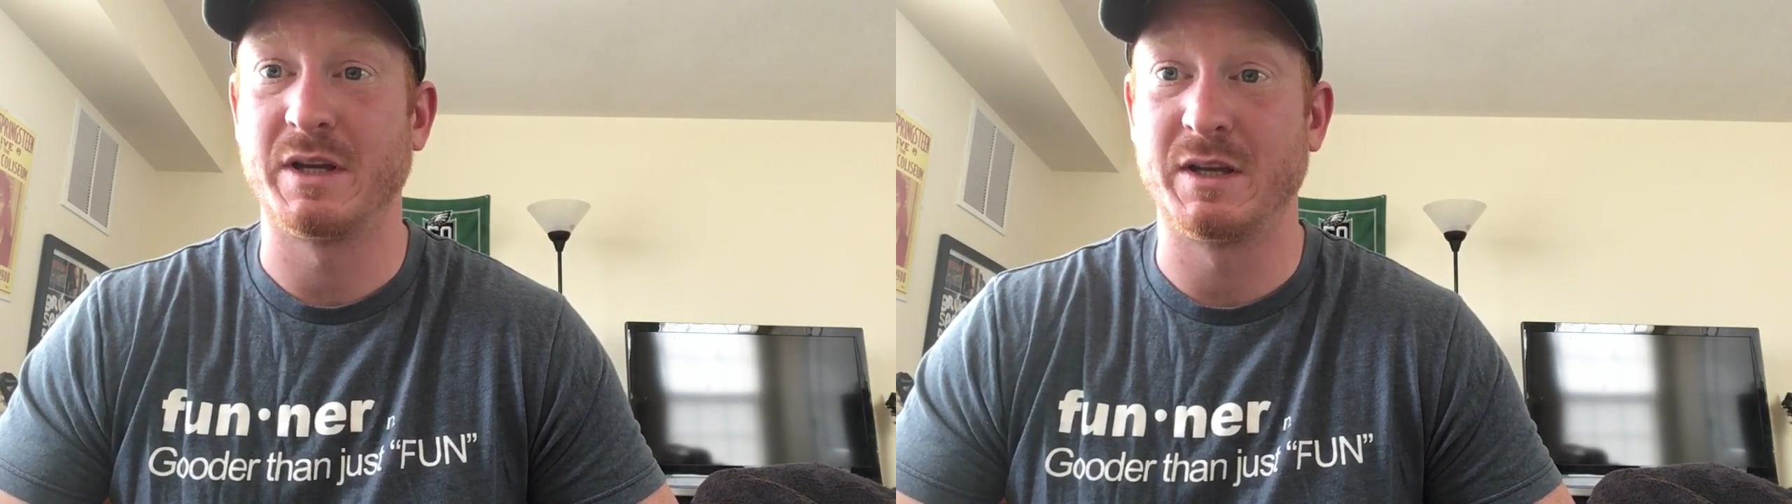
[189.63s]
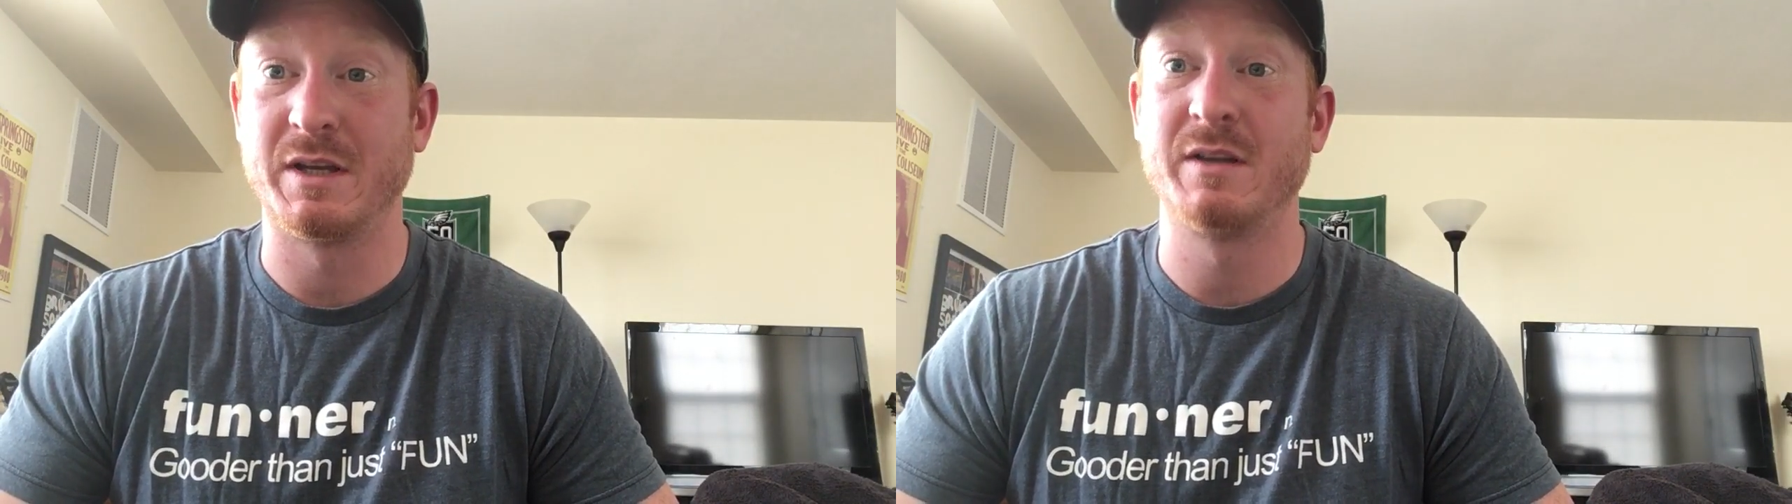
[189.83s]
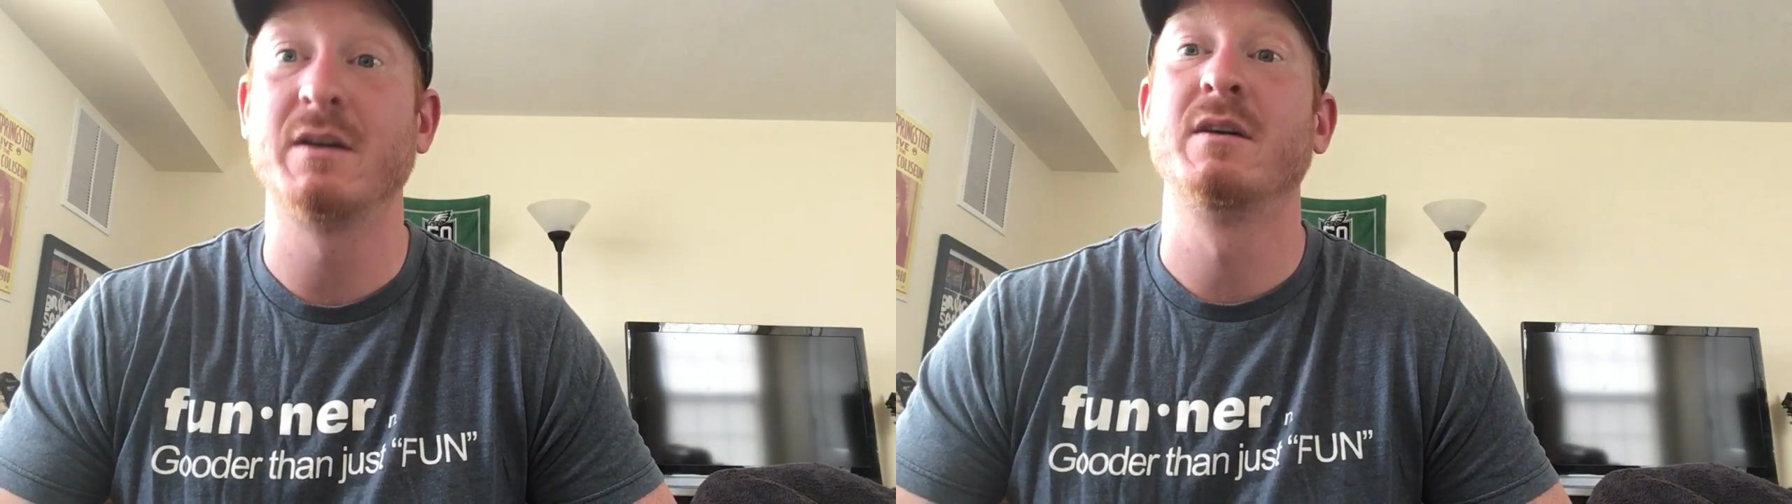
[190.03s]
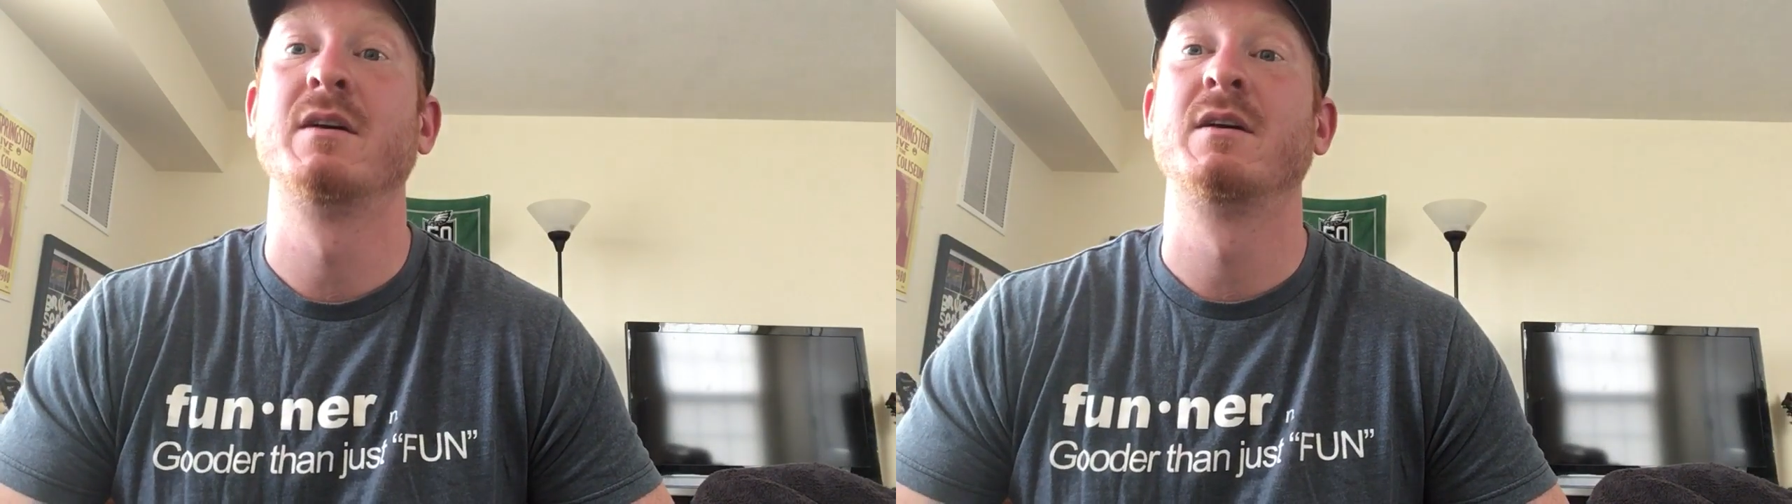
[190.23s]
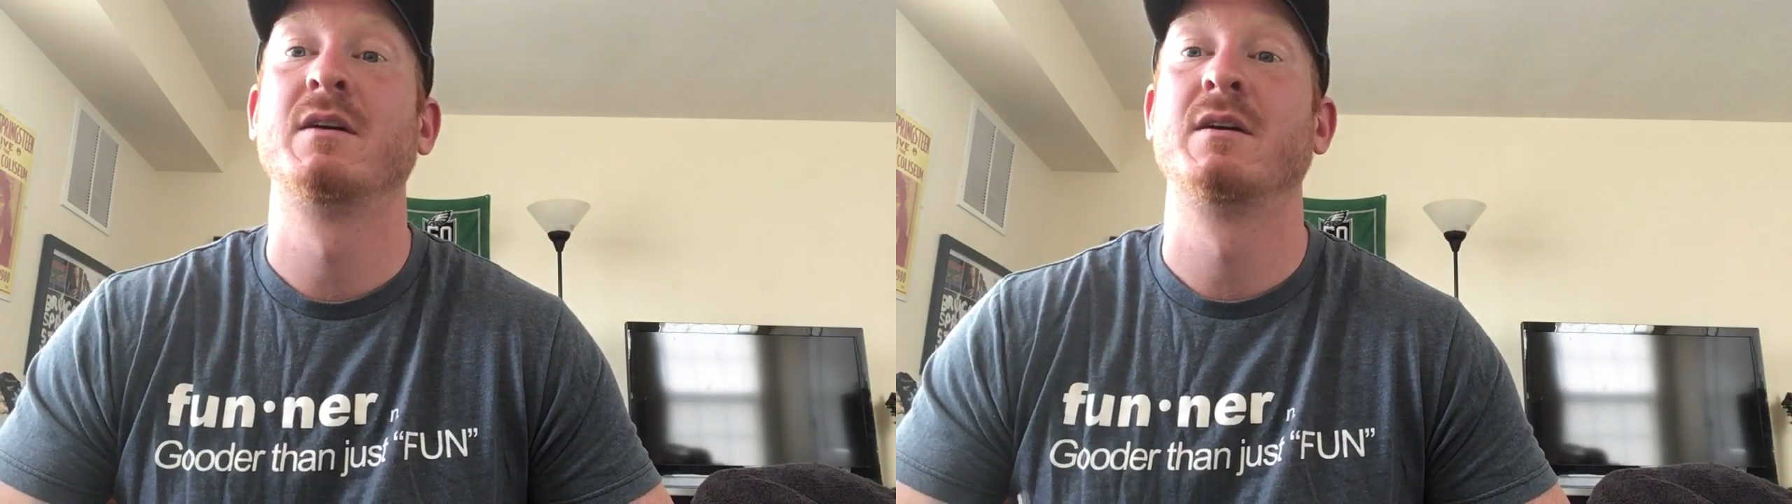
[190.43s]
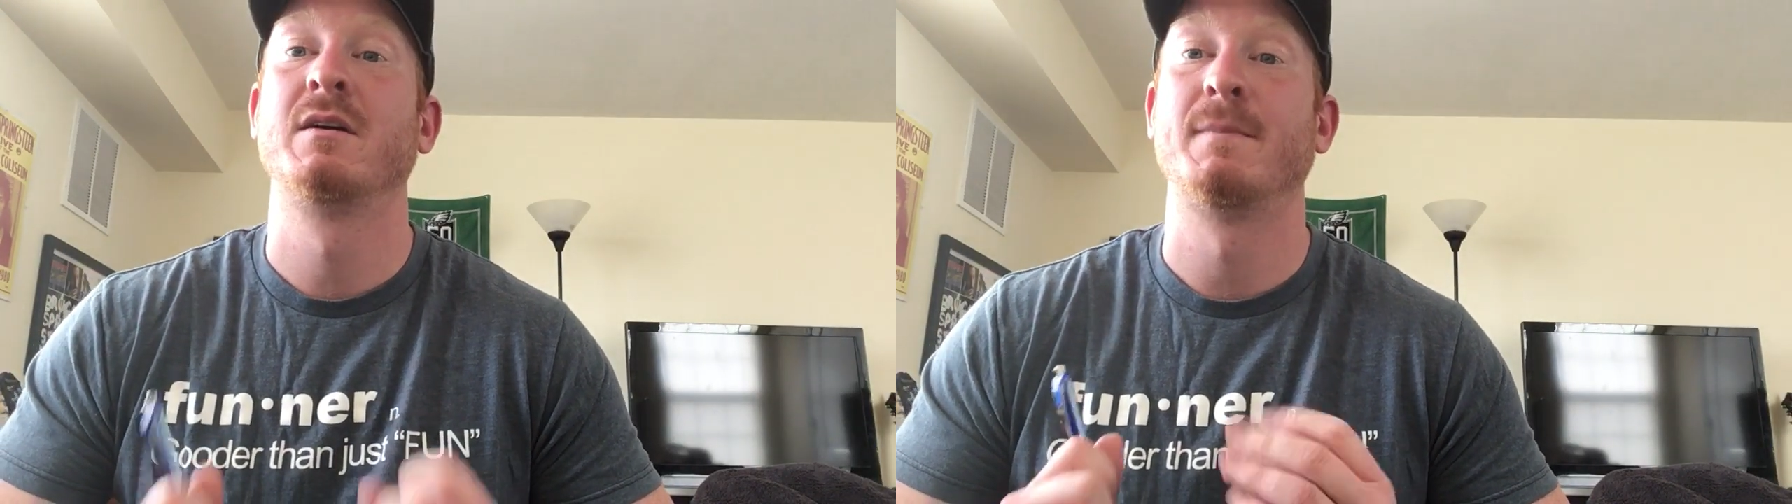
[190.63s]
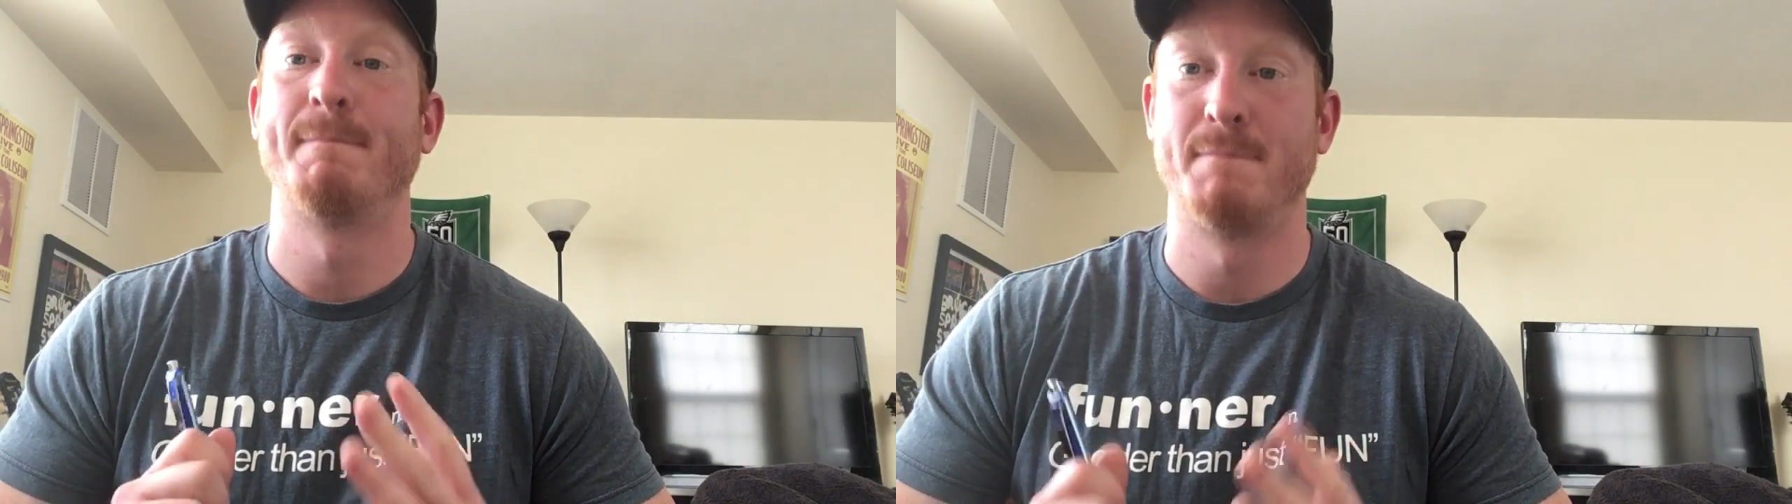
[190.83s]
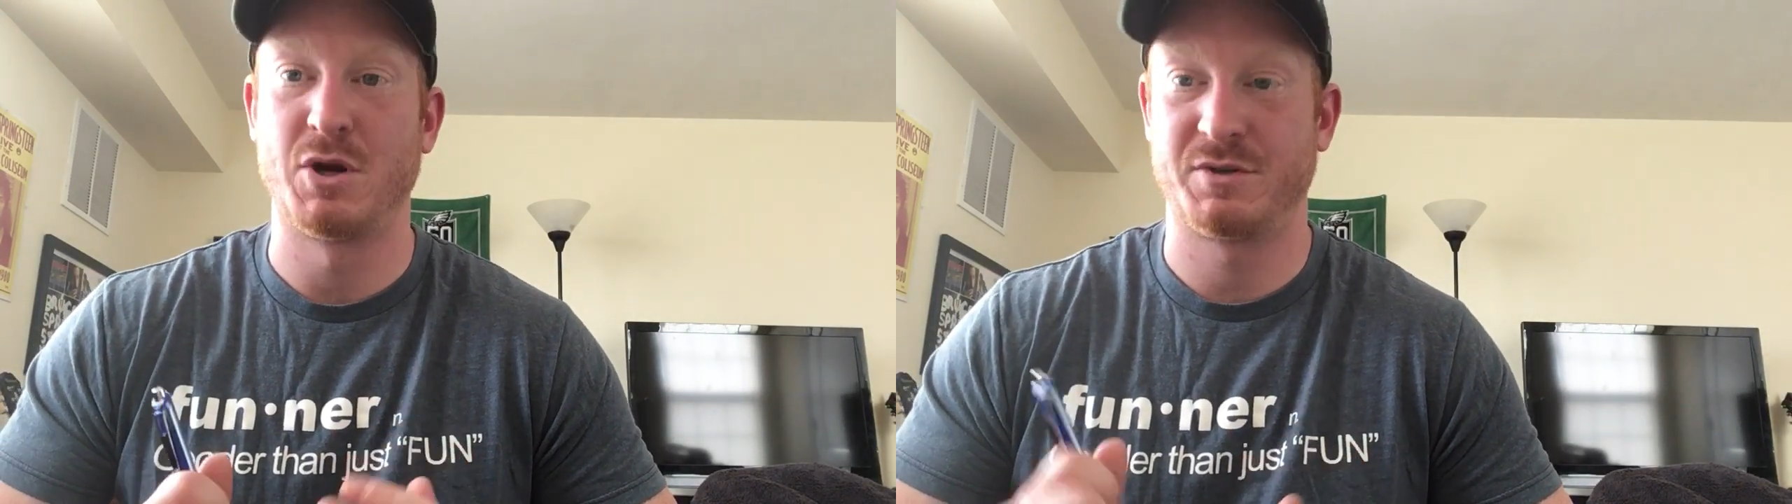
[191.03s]
in
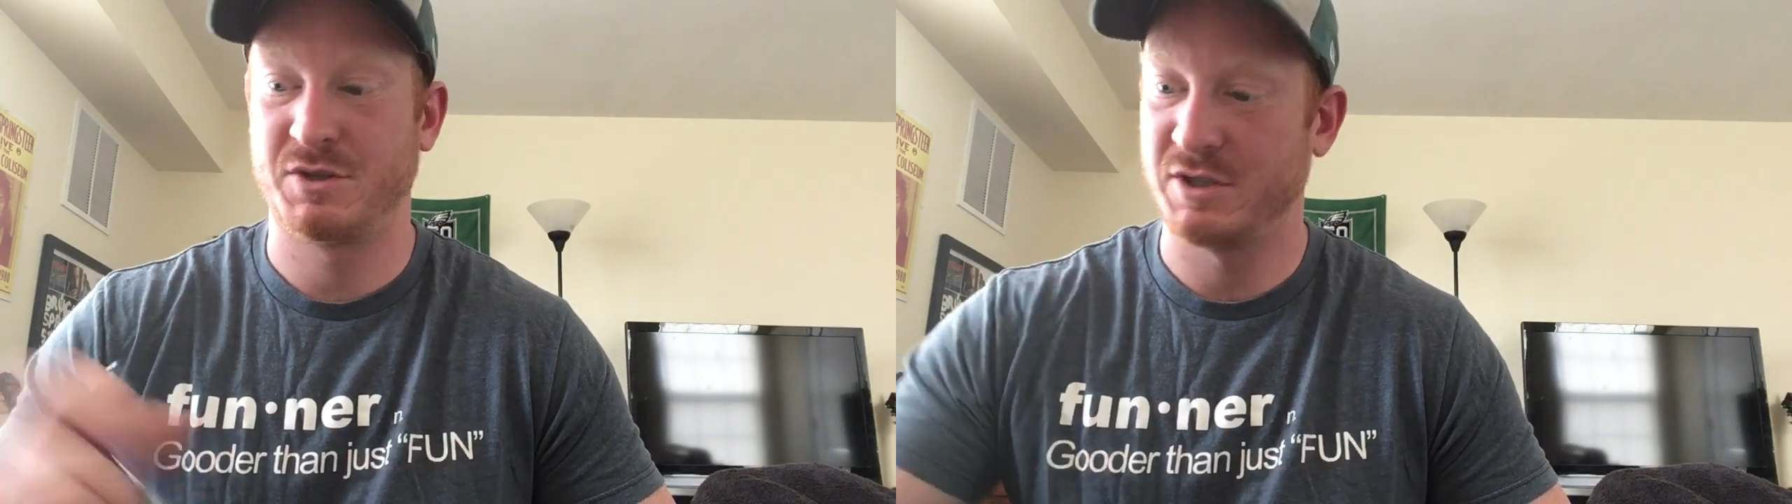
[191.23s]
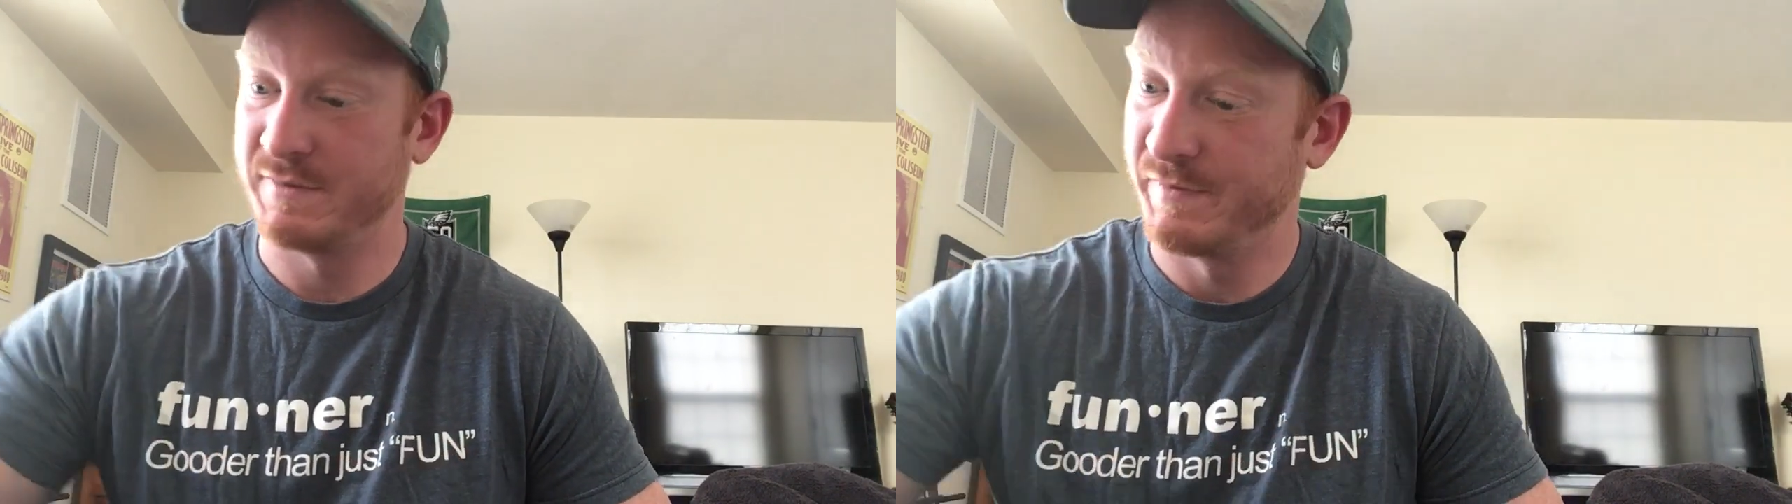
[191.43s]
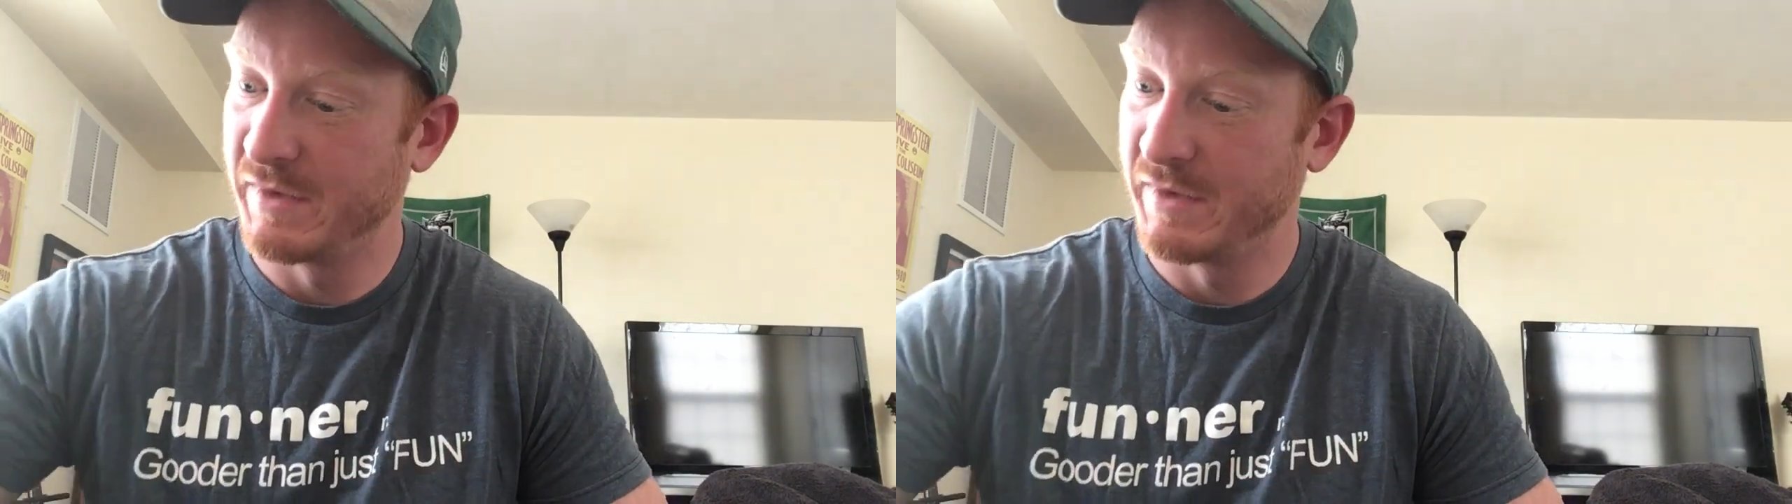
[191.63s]
March.